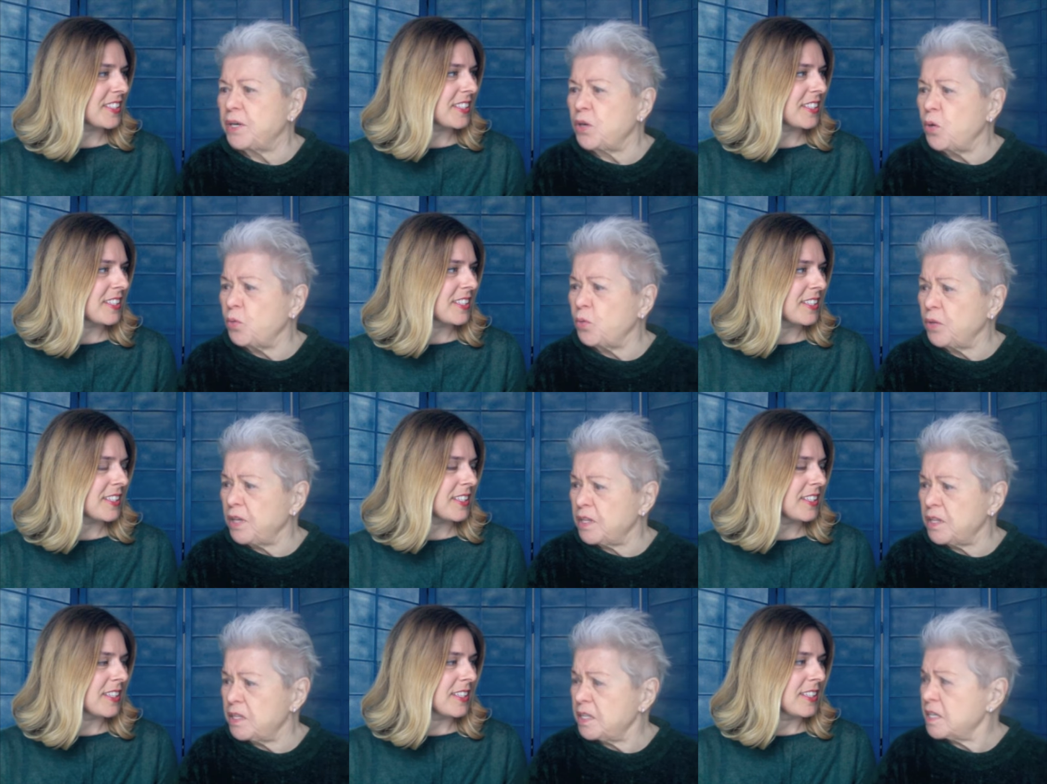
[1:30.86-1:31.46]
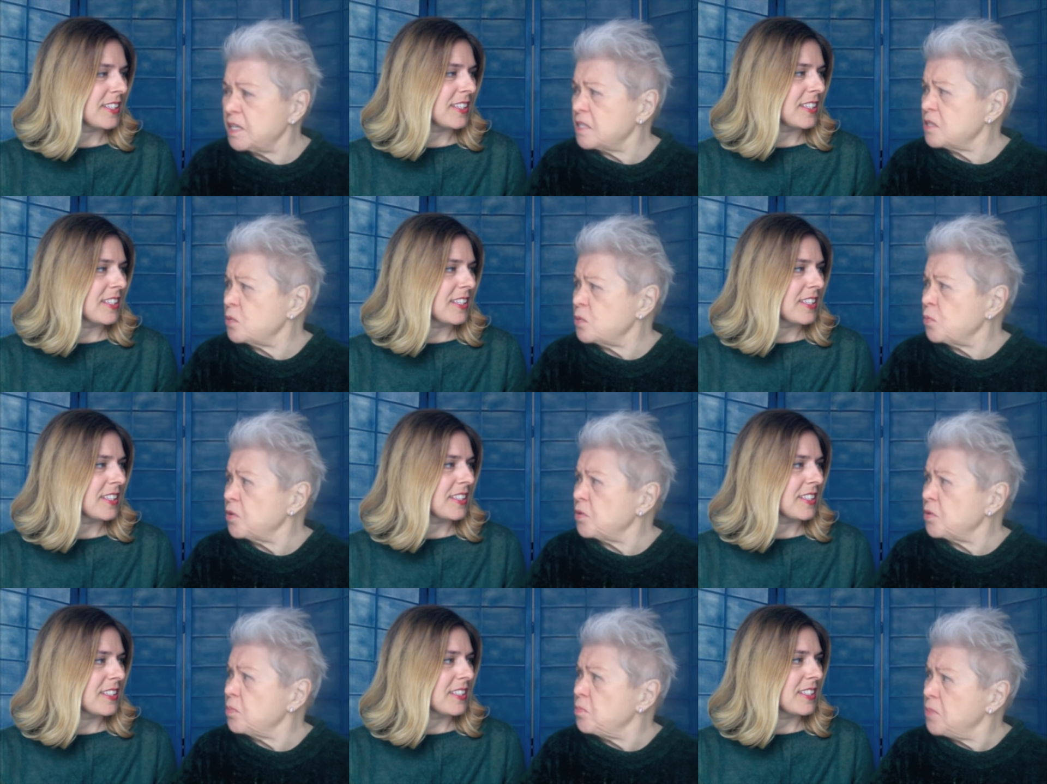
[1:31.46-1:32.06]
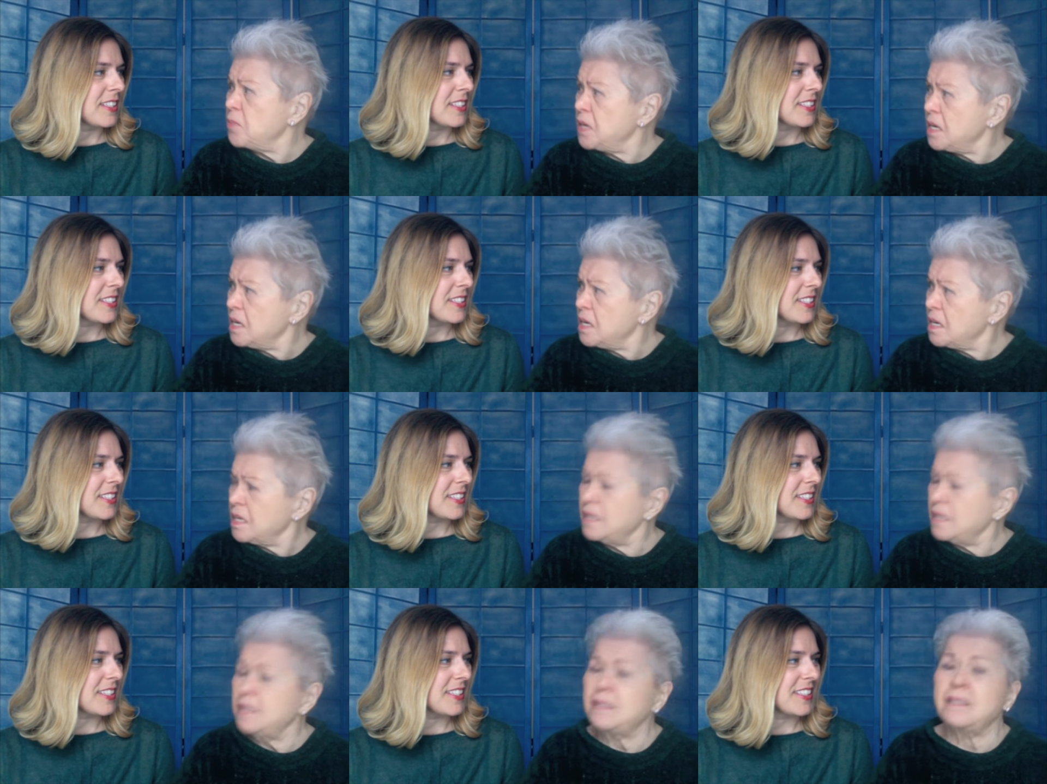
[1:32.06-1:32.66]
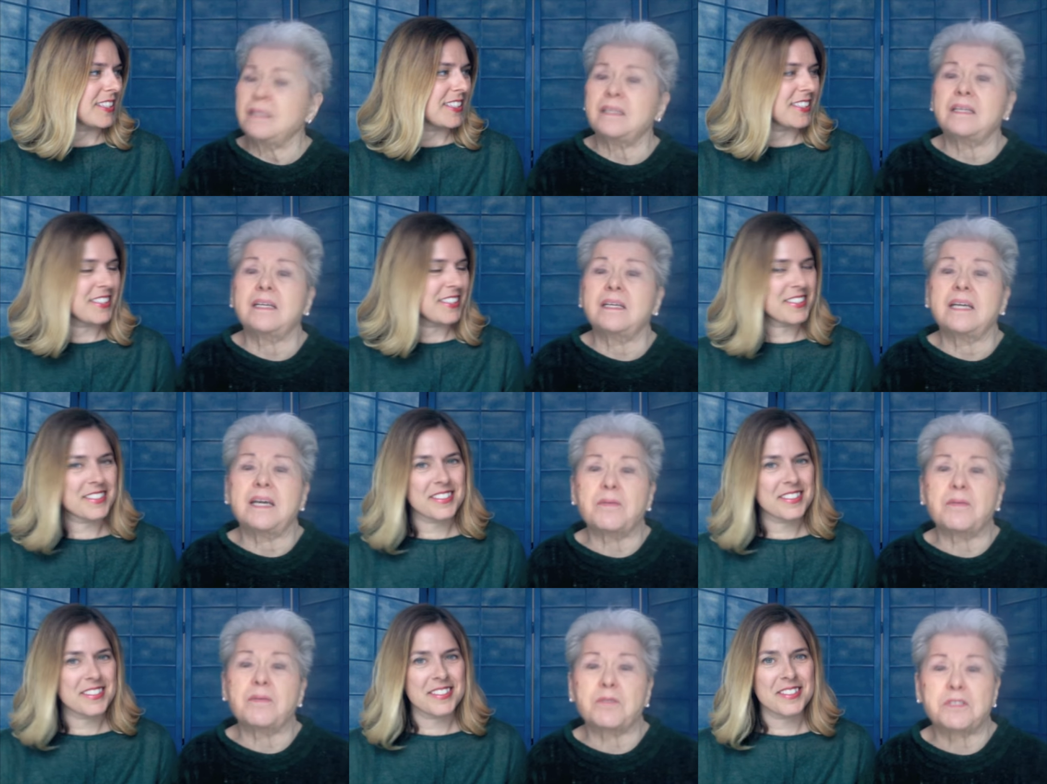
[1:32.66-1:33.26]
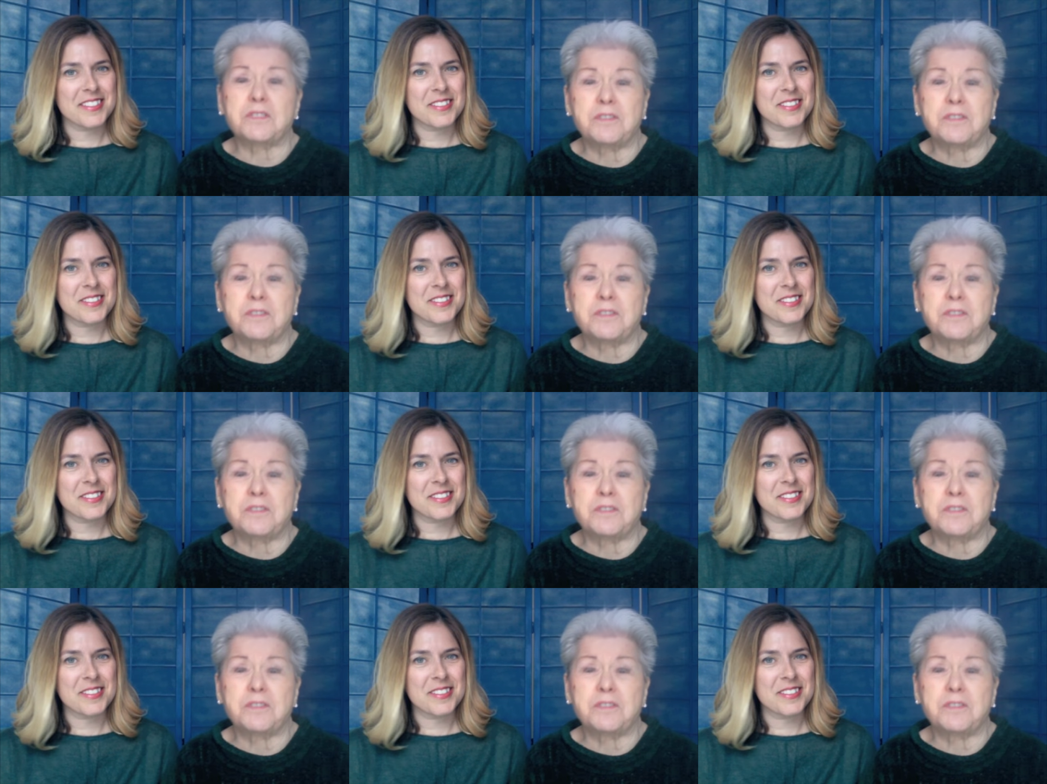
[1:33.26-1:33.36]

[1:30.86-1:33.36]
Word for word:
Speaker 1: only things with me. It was